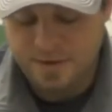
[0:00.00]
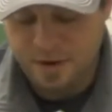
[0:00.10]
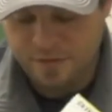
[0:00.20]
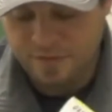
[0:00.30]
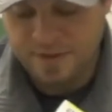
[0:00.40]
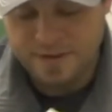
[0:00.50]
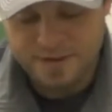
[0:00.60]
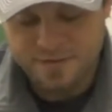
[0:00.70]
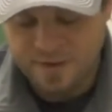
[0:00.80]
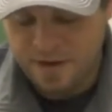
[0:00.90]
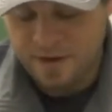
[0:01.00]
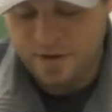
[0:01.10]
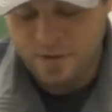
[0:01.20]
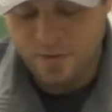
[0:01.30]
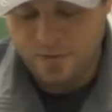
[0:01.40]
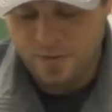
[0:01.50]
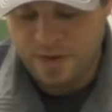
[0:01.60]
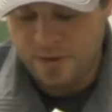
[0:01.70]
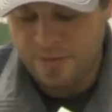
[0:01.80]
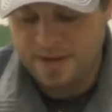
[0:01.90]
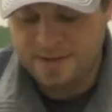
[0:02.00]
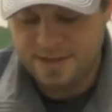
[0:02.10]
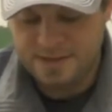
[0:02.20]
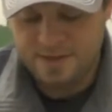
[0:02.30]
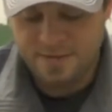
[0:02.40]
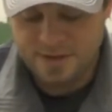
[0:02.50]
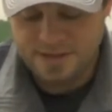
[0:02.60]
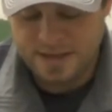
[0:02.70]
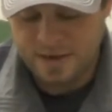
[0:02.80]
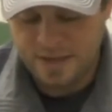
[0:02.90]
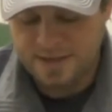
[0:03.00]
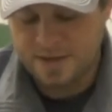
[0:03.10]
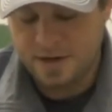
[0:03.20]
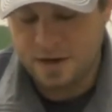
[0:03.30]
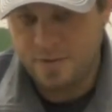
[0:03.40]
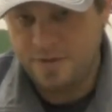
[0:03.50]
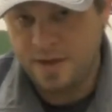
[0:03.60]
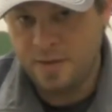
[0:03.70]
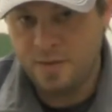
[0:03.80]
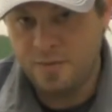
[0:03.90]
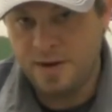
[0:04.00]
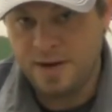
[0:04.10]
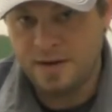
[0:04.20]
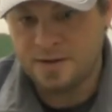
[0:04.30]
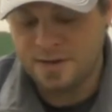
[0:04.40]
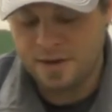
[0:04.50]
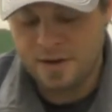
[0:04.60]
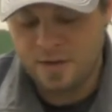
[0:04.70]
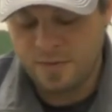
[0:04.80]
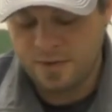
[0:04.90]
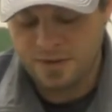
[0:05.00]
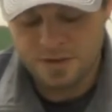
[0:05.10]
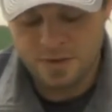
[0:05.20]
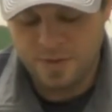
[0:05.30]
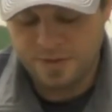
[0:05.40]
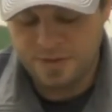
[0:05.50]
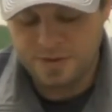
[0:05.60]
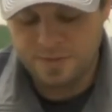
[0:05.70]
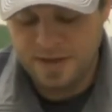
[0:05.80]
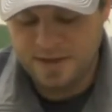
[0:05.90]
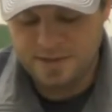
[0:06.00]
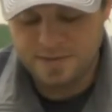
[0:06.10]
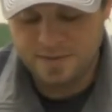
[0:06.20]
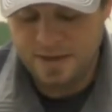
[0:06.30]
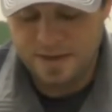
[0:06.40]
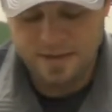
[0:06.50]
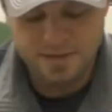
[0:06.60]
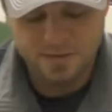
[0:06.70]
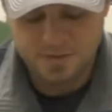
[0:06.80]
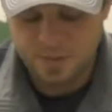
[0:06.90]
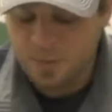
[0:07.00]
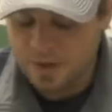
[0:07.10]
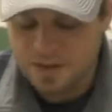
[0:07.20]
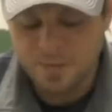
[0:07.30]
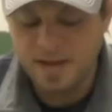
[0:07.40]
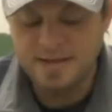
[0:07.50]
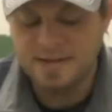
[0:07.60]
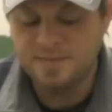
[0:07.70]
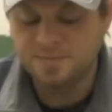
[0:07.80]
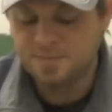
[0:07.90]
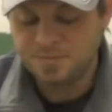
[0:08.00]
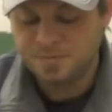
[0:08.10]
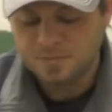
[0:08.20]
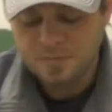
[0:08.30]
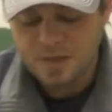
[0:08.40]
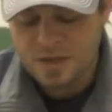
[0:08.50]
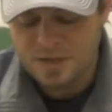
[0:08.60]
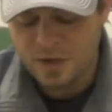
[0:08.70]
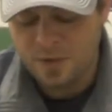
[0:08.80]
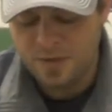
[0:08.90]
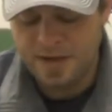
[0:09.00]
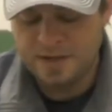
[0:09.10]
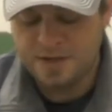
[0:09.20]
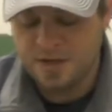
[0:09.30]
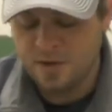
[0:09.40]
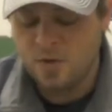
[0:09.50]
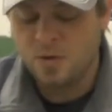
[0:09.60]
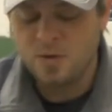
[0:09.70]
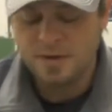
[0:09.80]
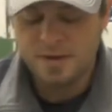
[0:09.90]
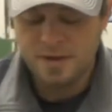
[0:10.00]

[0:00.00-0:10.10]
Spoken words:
hopefully this video will help make sense of it, because I know that's a common thing with beginners. They're not really sure what this means until someone explains it. So in general,